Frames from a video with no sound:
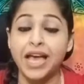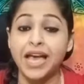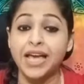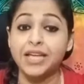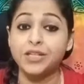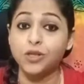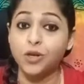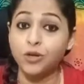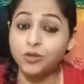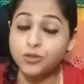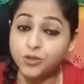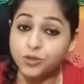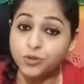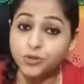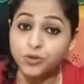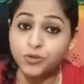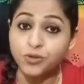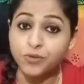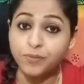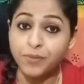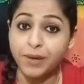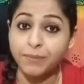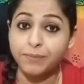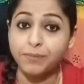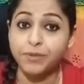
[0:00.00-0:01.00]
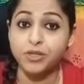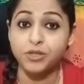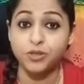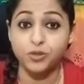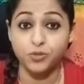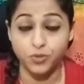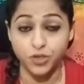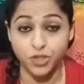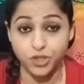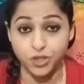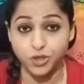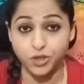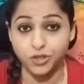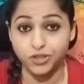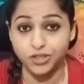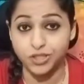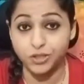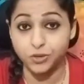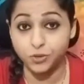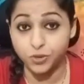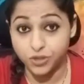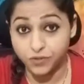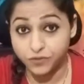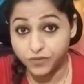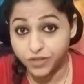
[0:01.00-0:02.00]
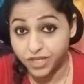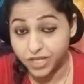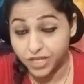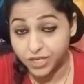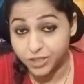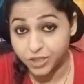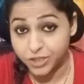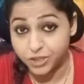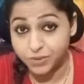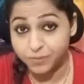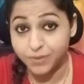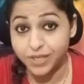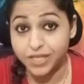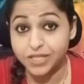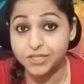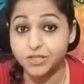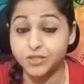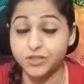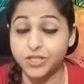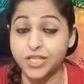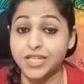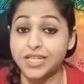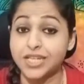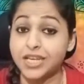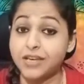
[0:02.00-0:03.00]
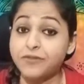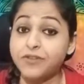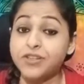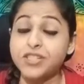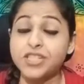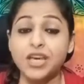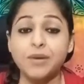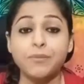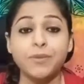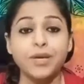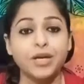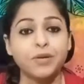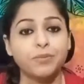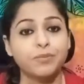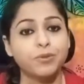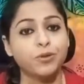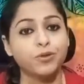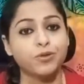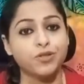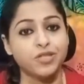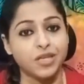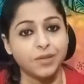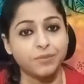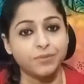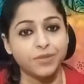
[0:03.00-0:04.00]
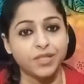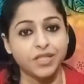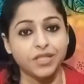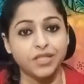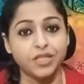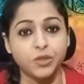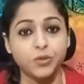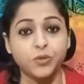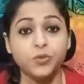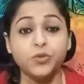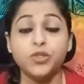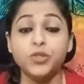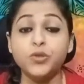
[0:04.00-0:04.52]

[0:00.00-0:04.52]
And also to remember to switch on the notification bell so that every time I upload something new,